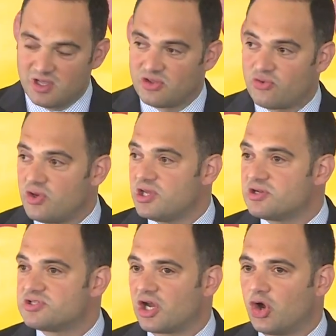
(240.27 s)
Three
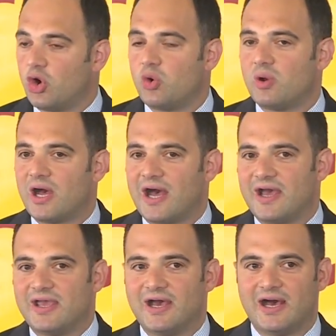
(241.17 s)
years ago,
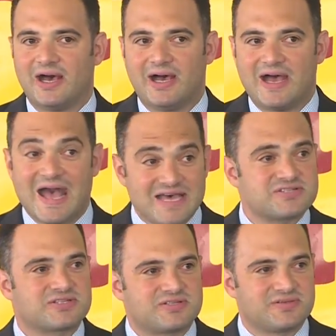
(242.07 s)
I uh,
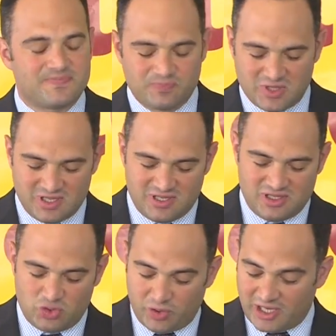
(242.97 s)
asked
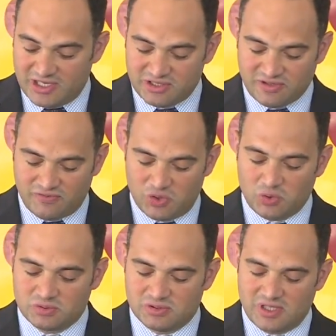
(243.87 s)
during an
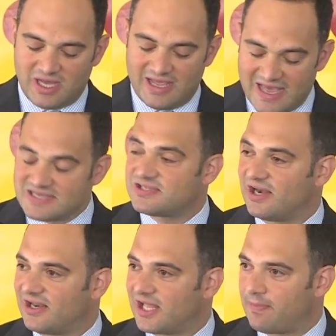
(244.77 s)
interview, I asked
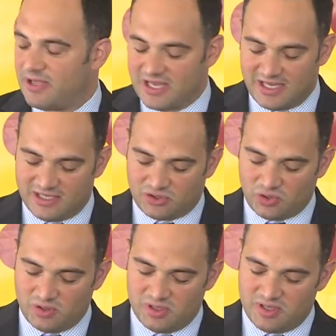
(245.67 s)
Enrique Peña
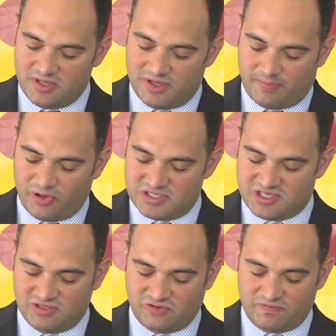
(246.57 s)
Nieto, the
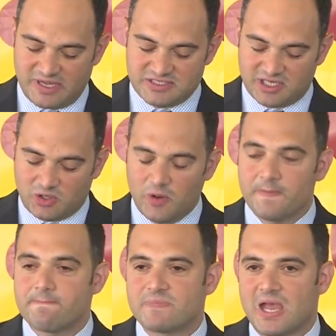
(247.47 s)
president of Mexico,
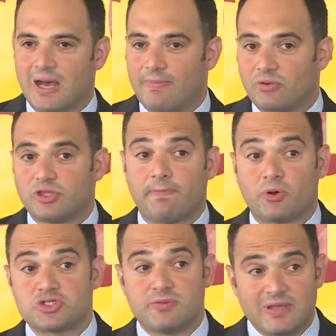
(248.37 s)
about the
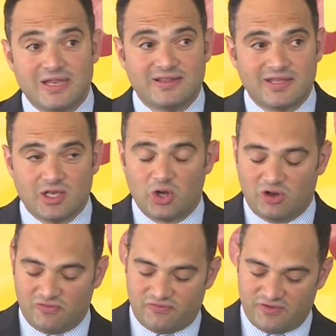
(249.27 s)
possibility
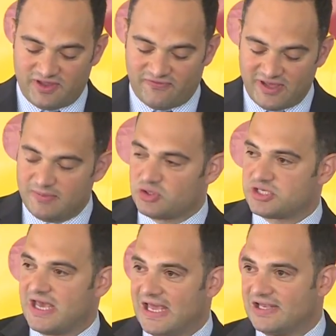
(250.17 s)
of the famous
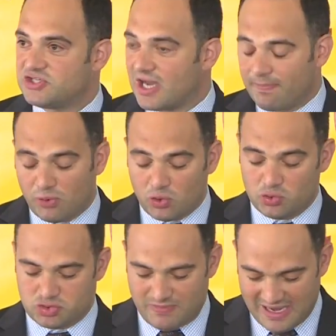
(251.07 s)
El Chapo
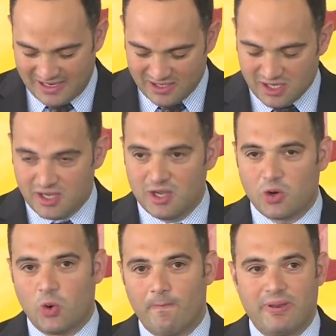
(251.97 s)
Guzman,
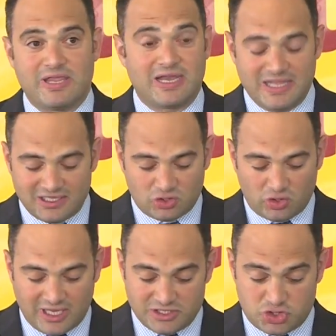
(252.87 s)
whom Peña Nieto
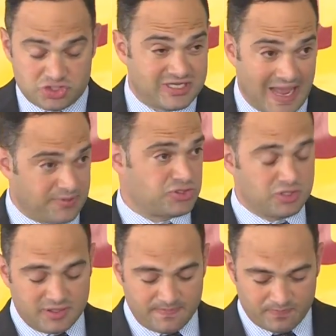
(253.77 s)
had just captured,